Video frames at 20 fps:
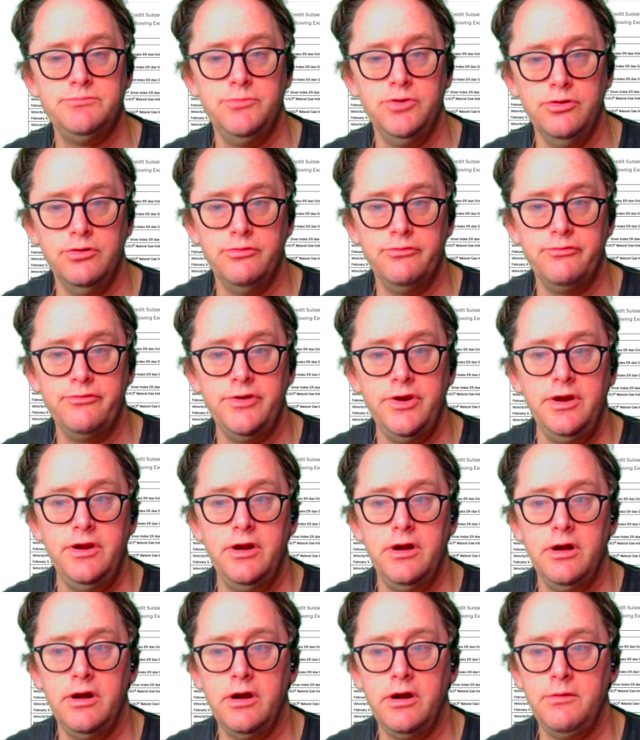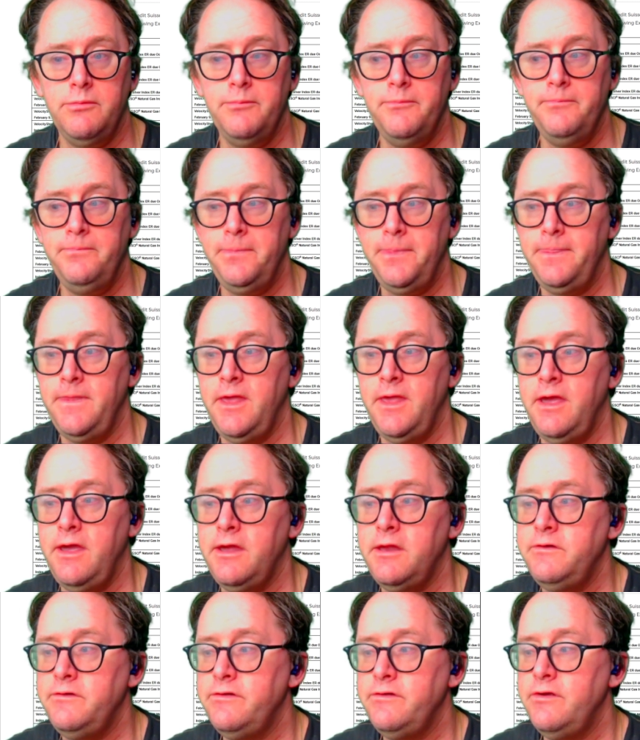move,
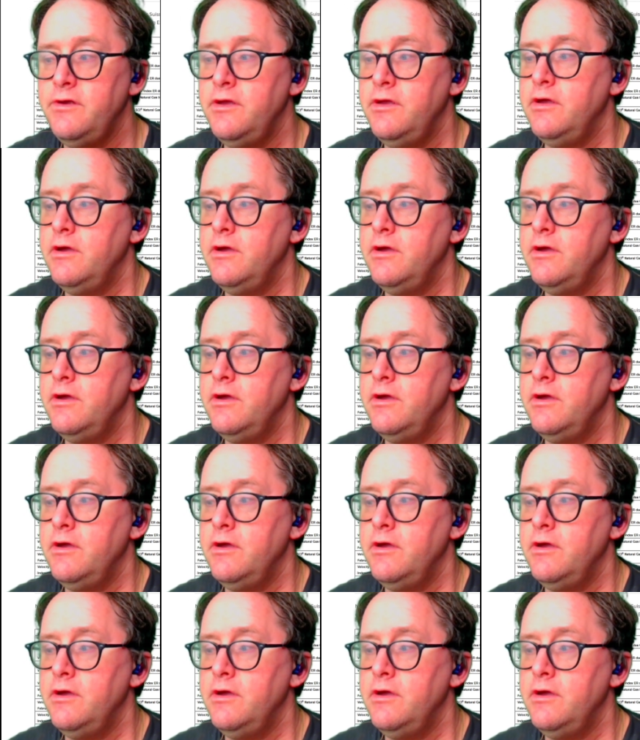and